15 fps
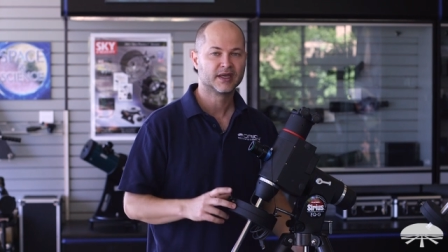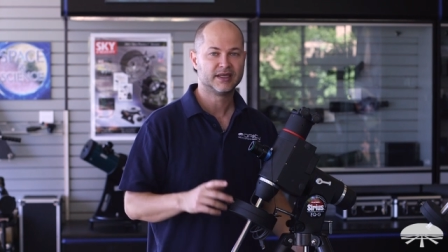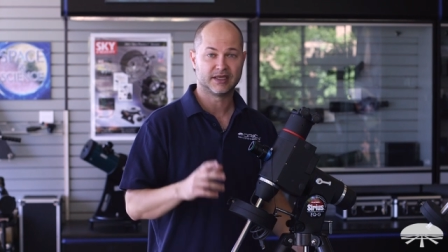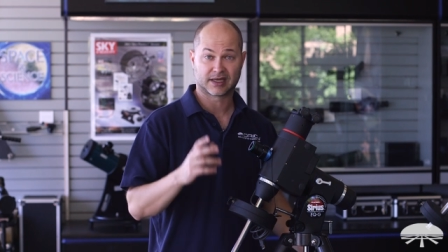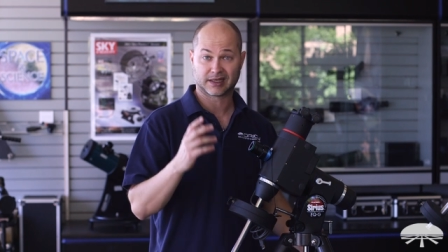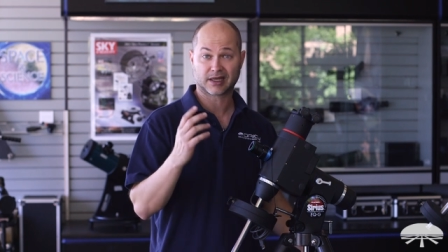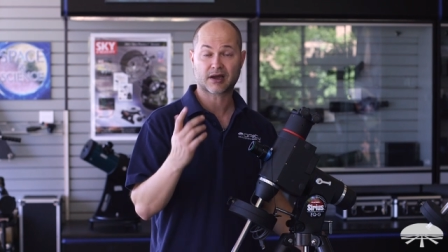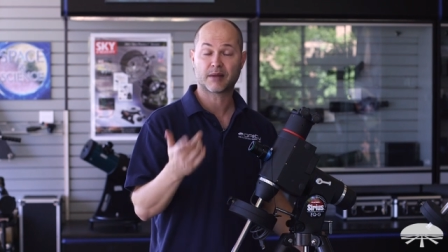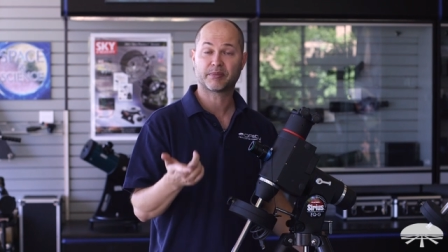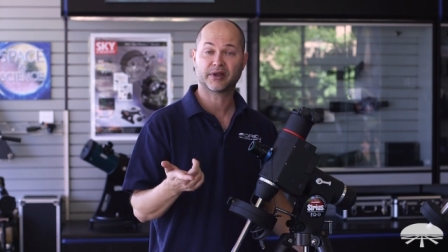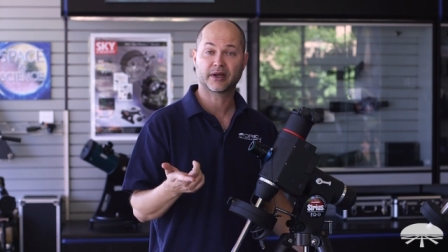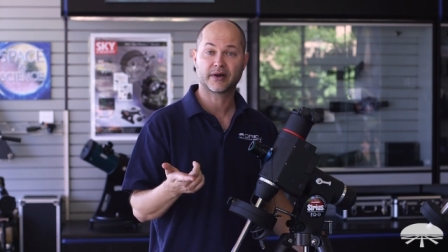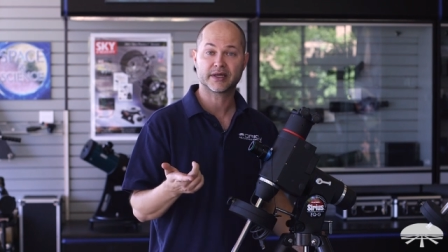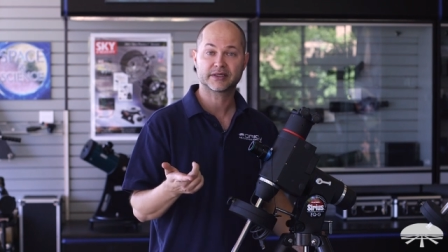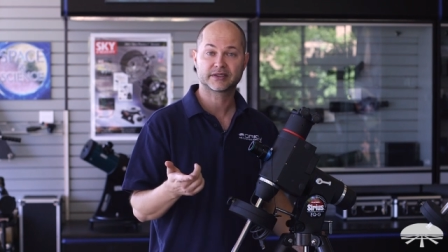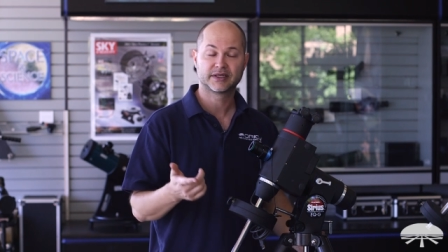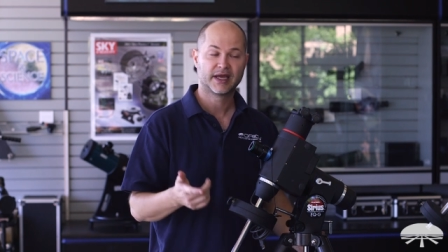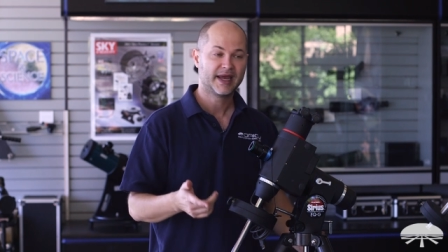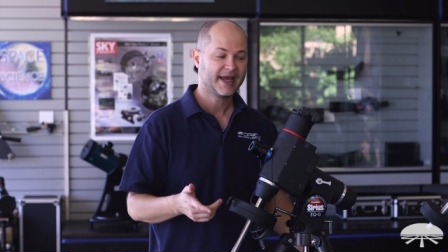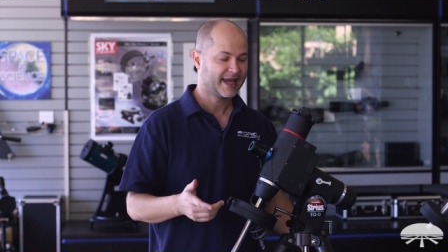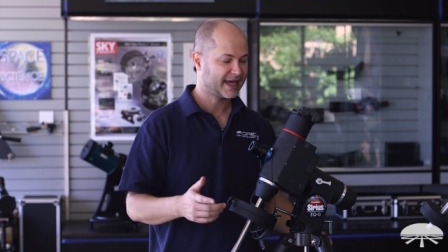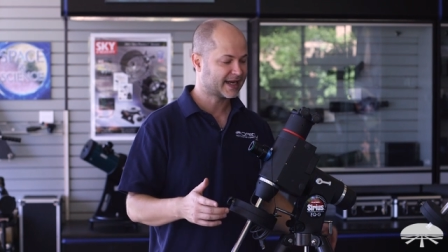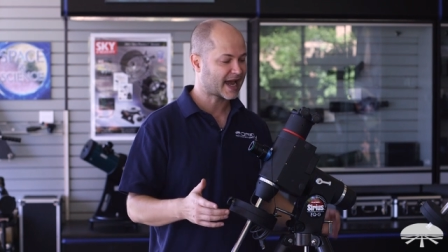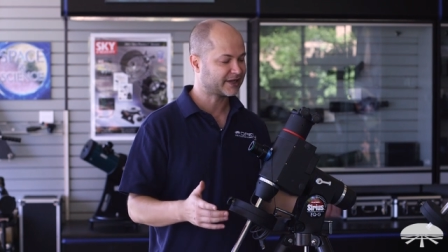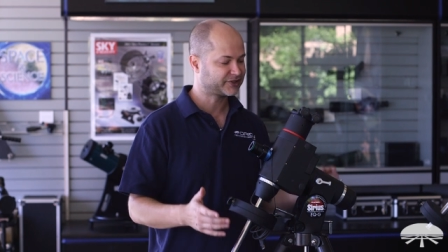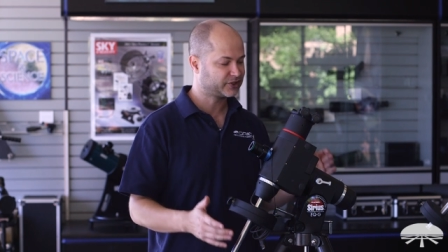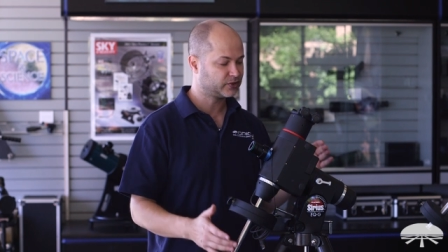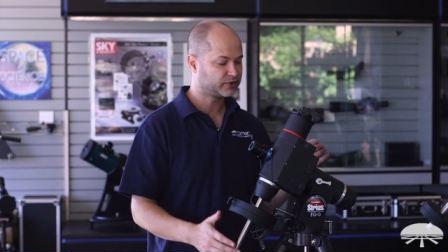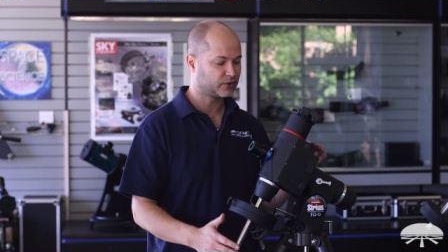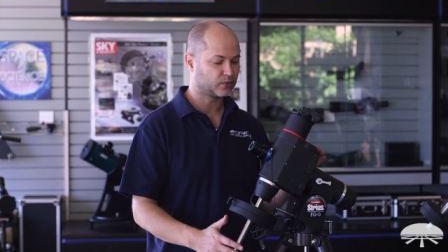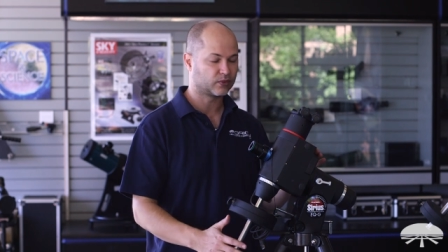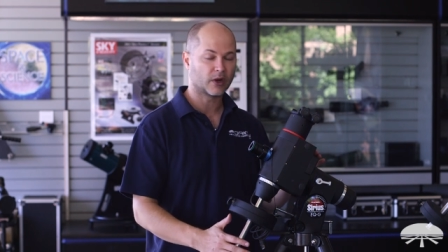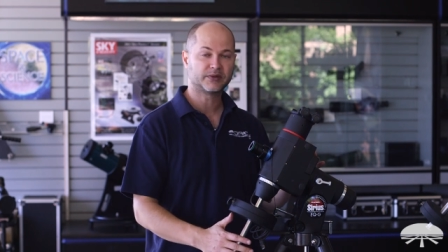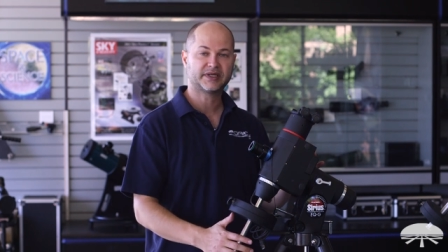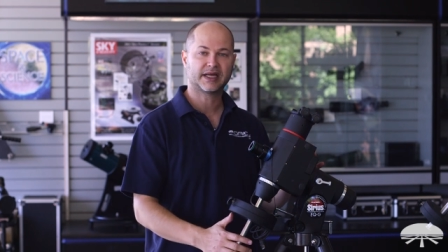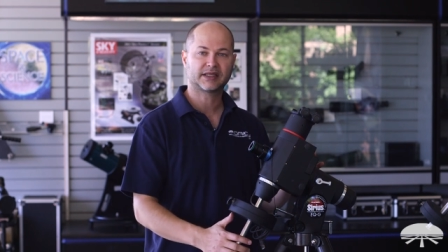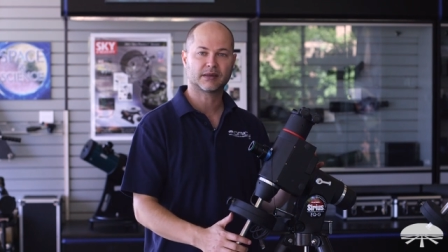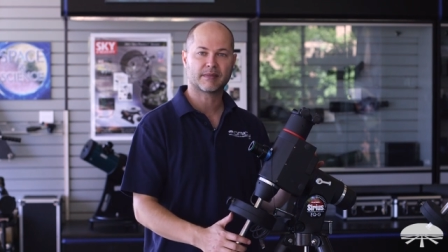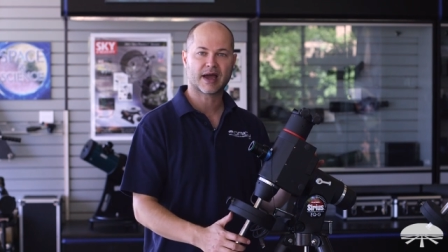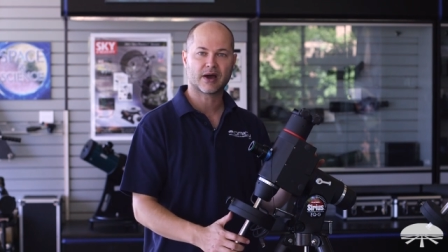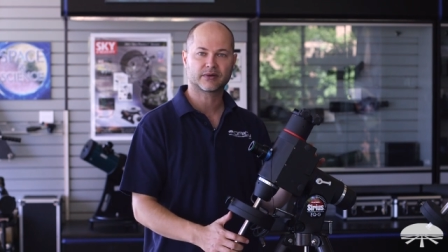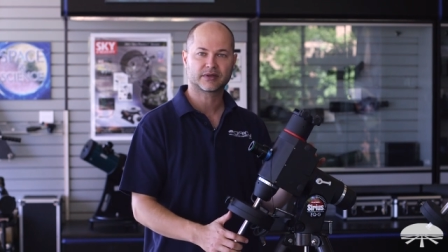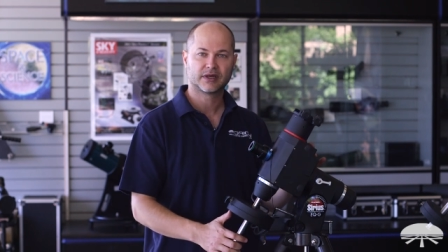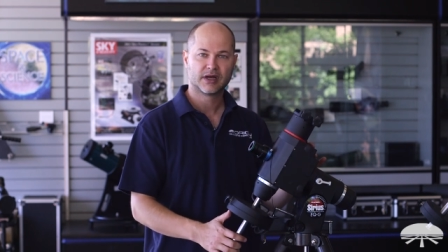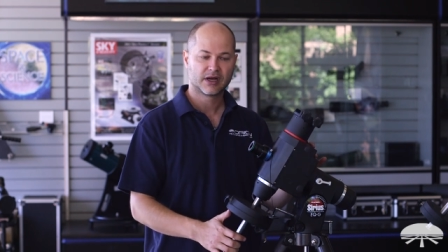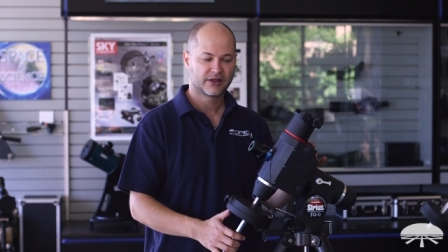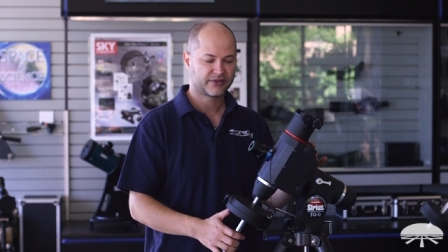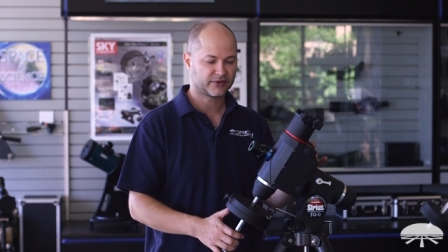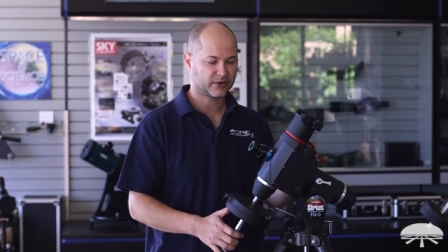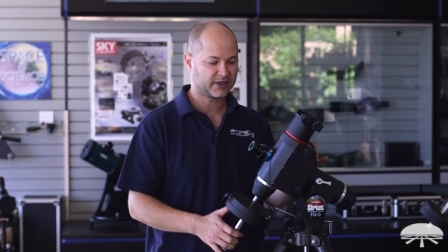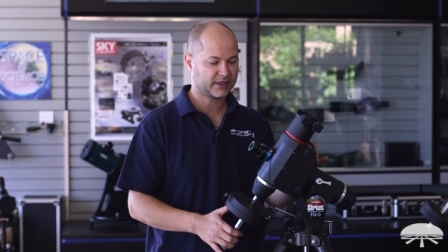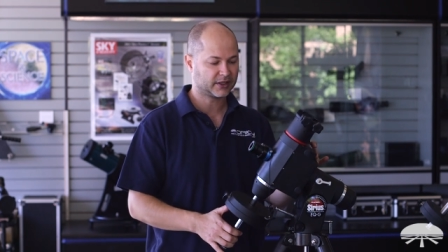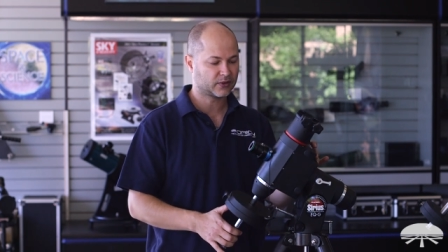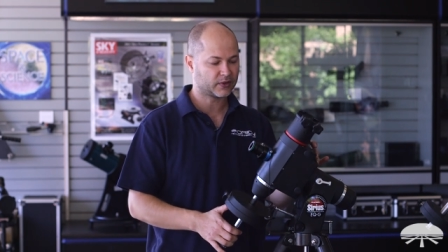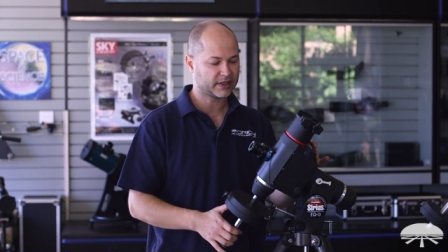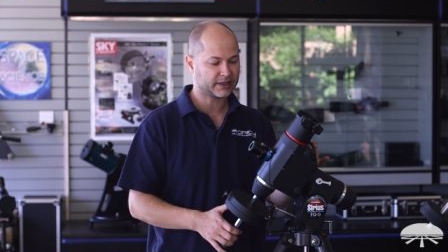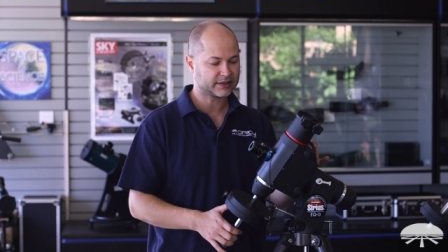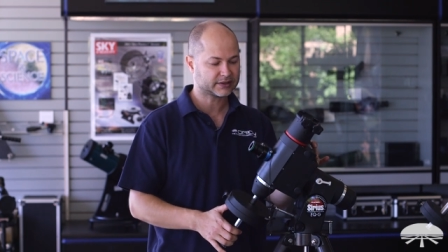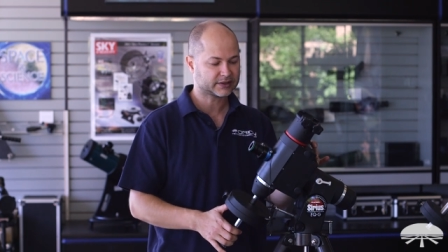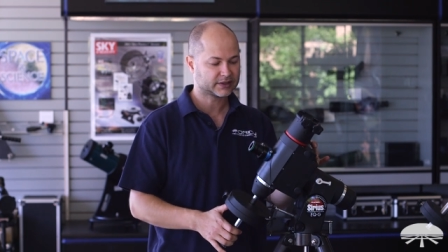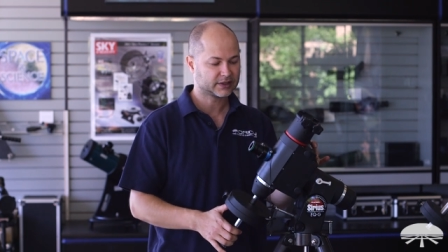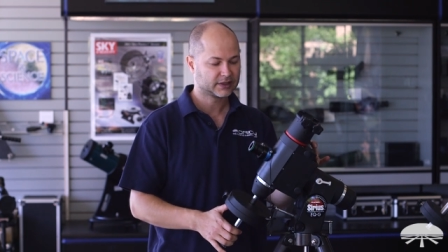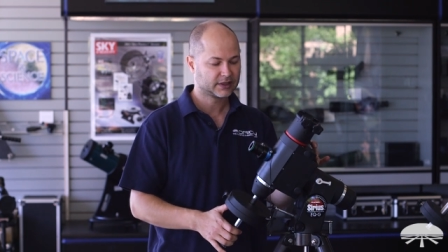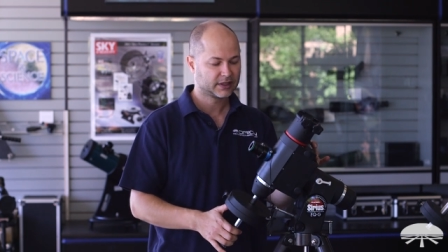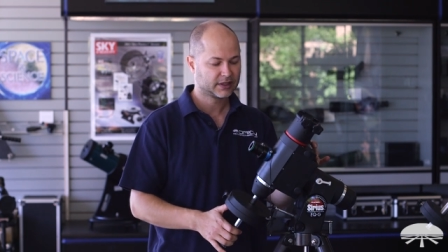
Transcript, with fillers: You click on Polaris, it asks you to rotate the mount 30 degrees